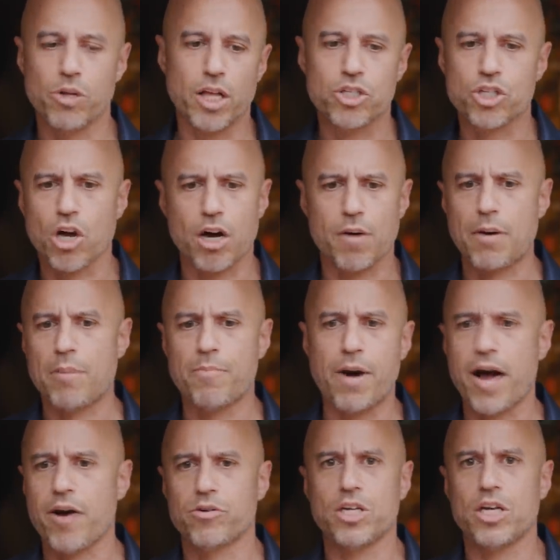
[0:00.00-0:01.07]
let's talk about
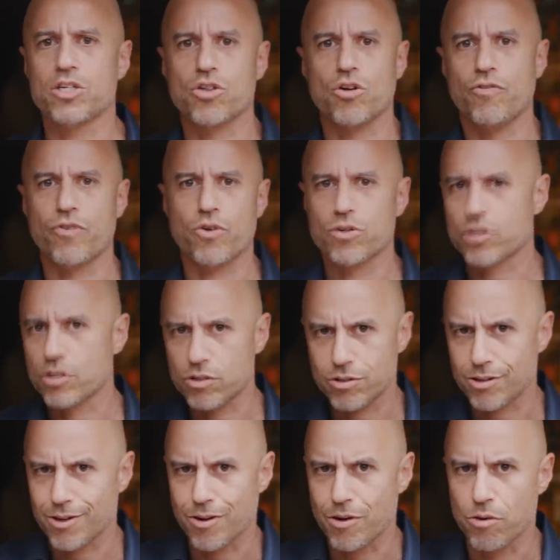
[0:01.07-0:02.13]
biodiesel versus,
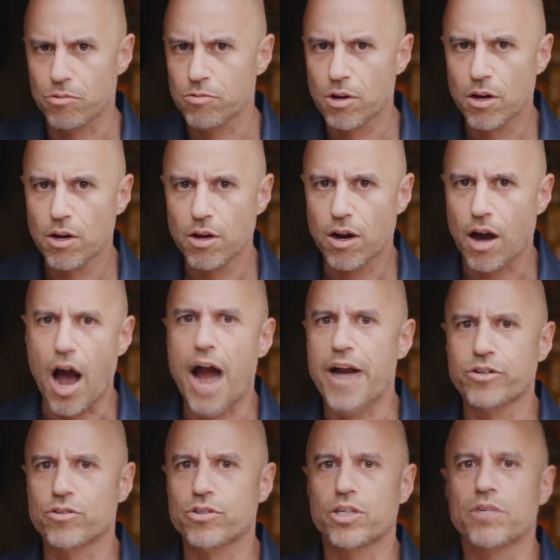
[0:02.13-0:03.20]
you know,
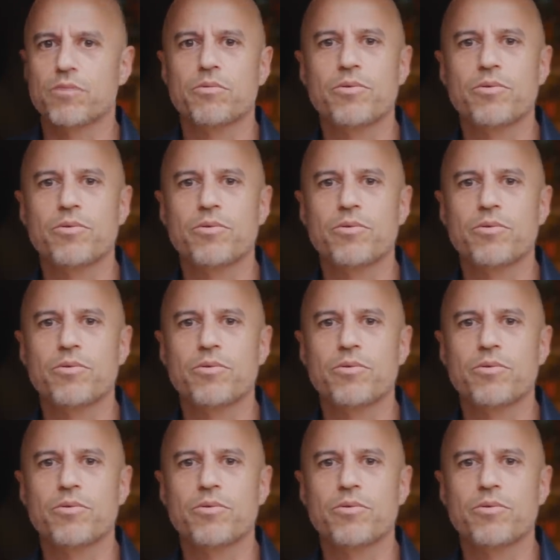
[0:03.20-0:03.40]
hydrogen.